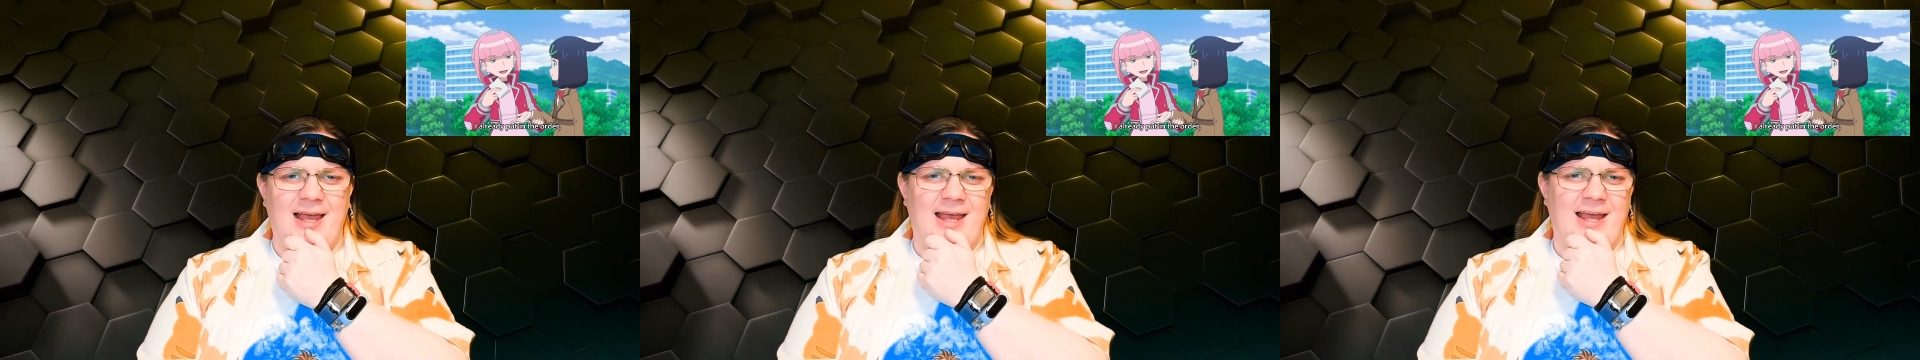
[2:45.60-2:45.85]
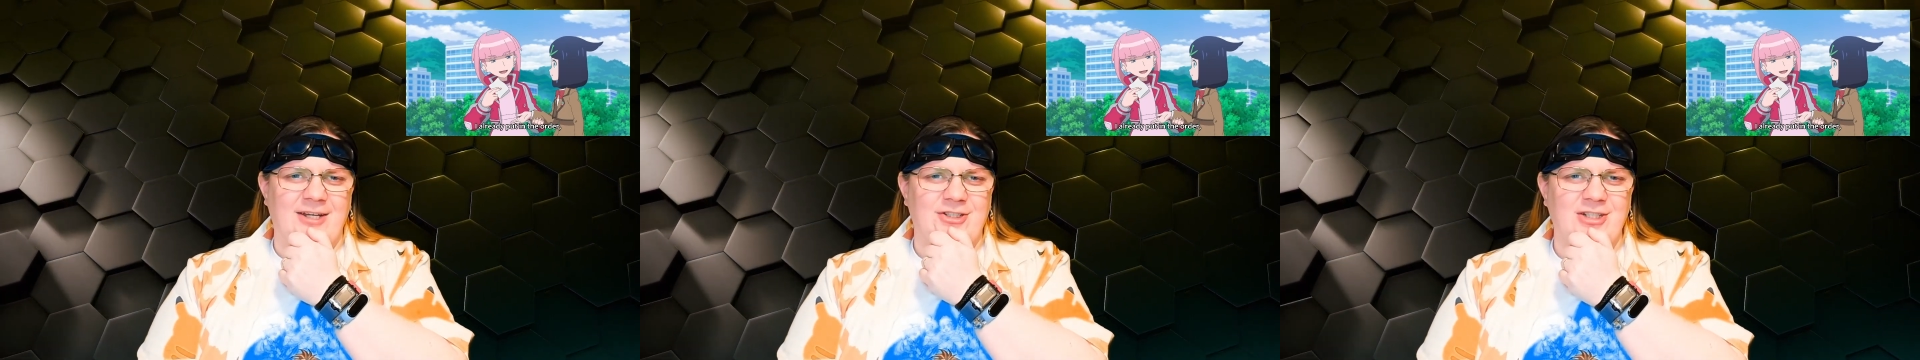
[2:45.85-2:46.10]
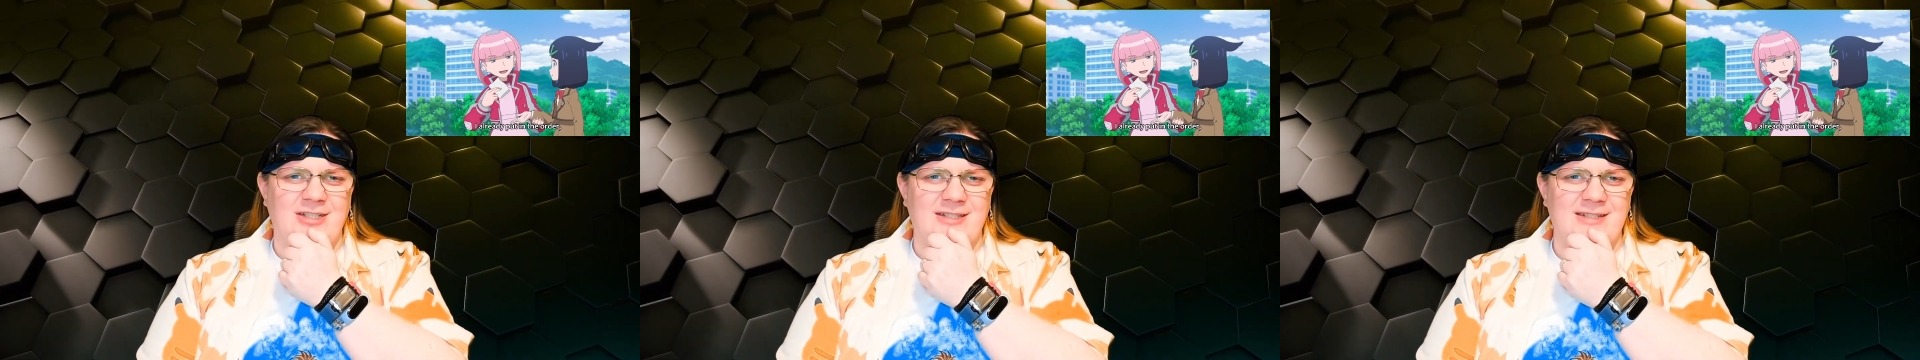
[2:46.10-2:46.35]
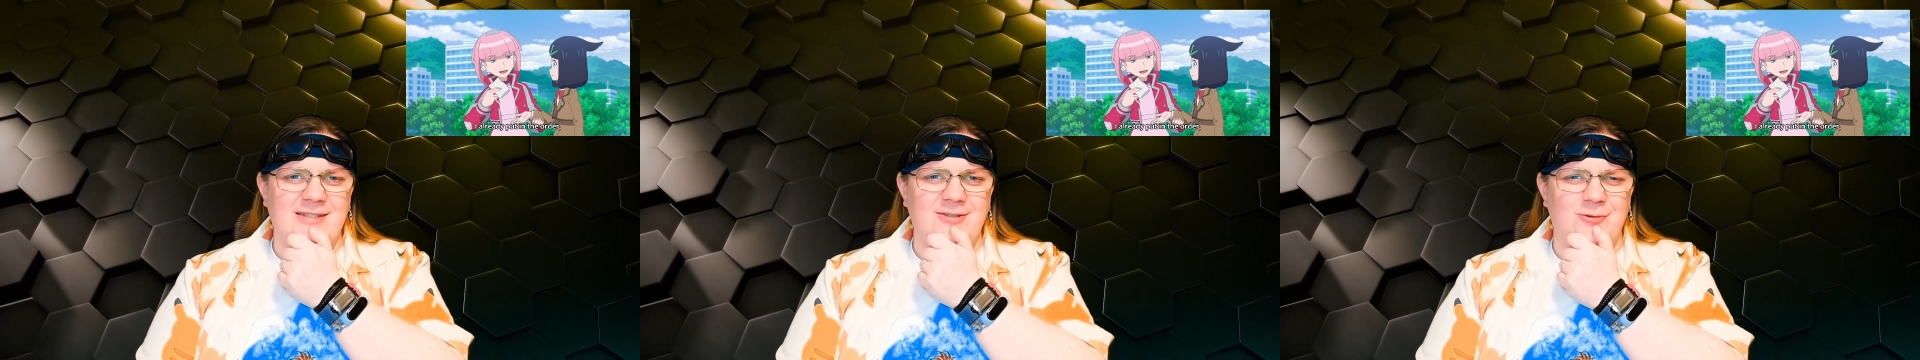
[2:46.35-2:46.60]
And she
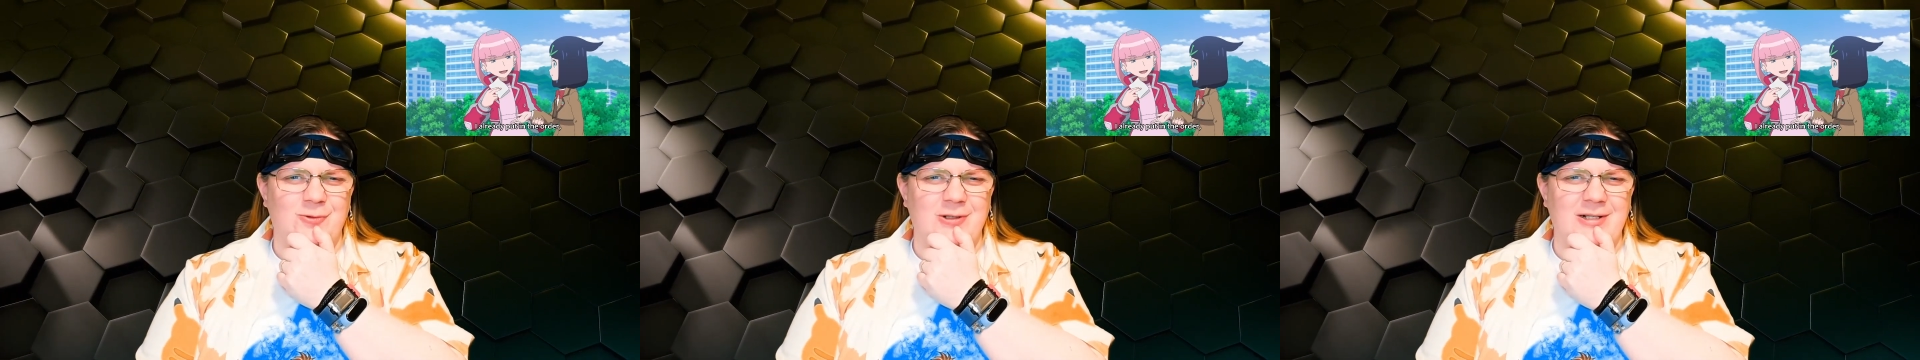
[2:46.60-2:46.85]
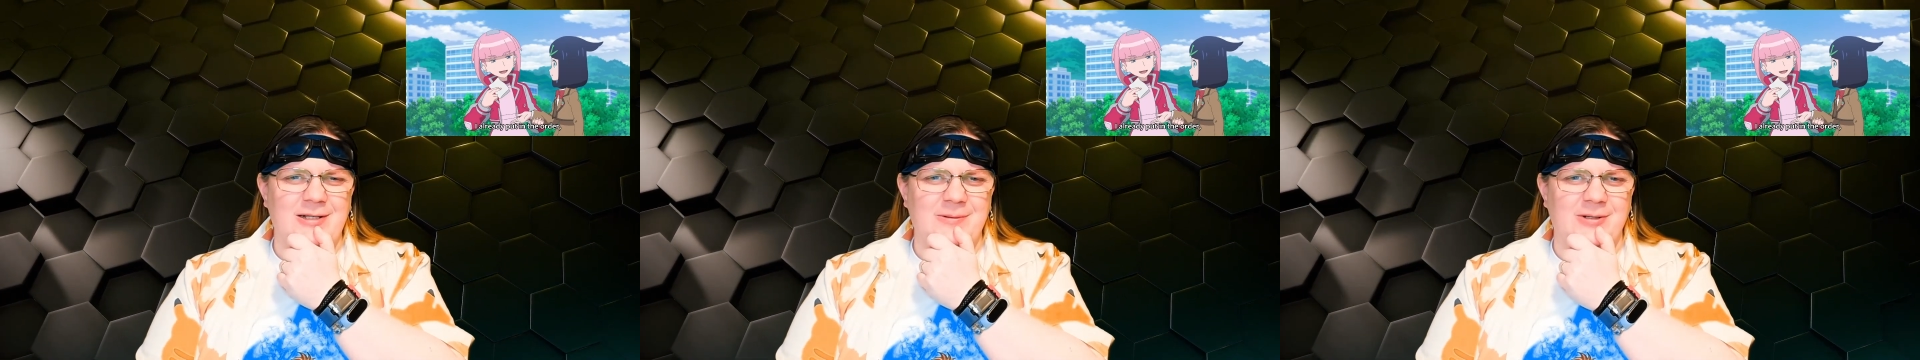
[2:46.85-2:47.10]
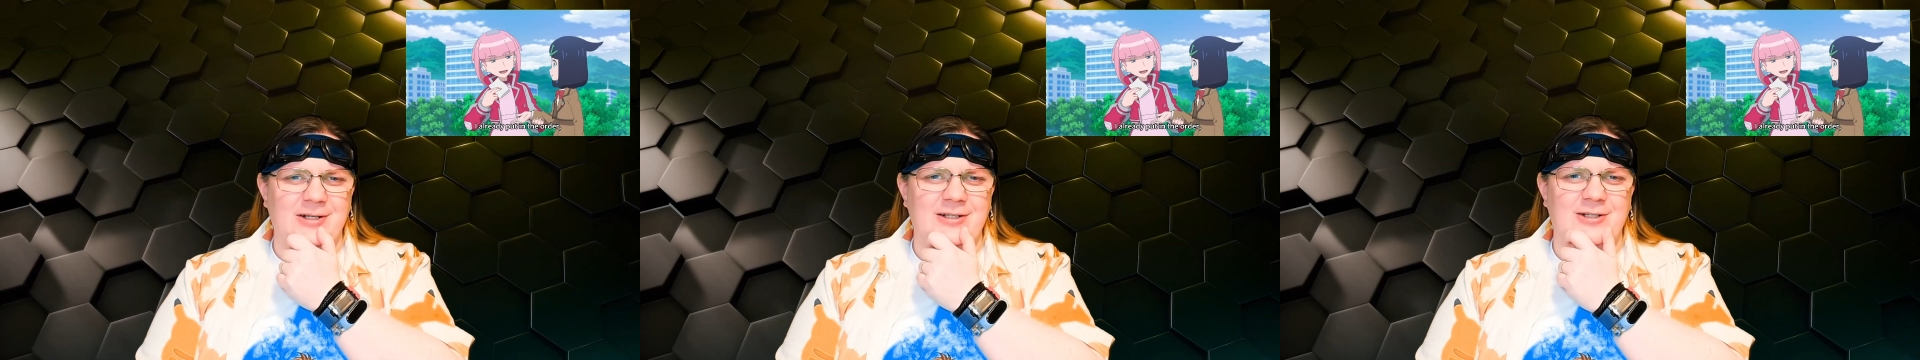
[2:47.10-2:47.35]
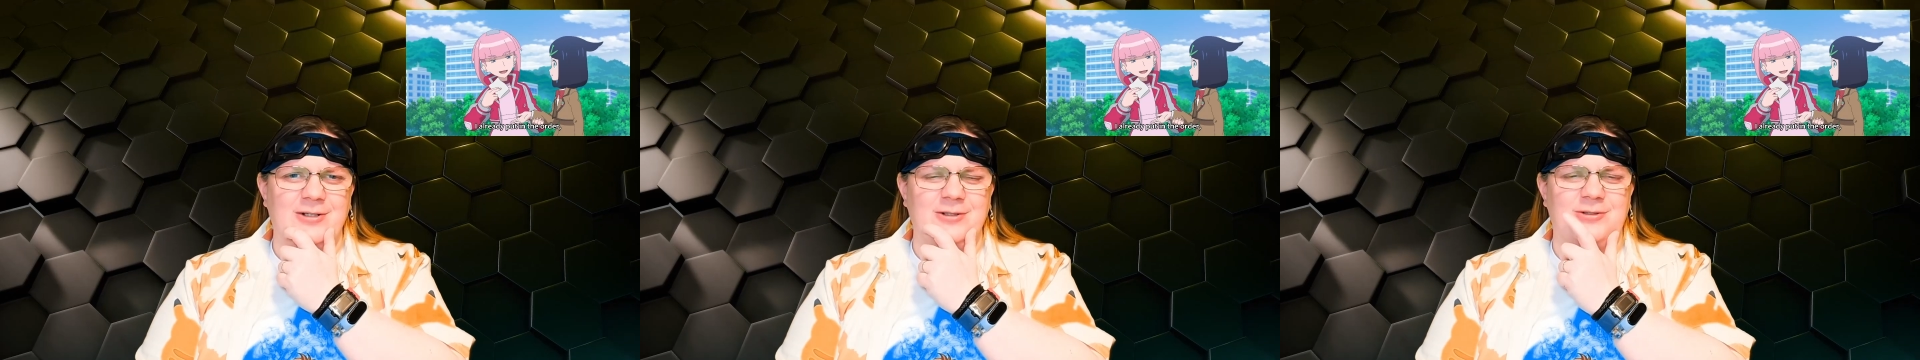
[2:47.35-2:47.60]
doesn't really want to go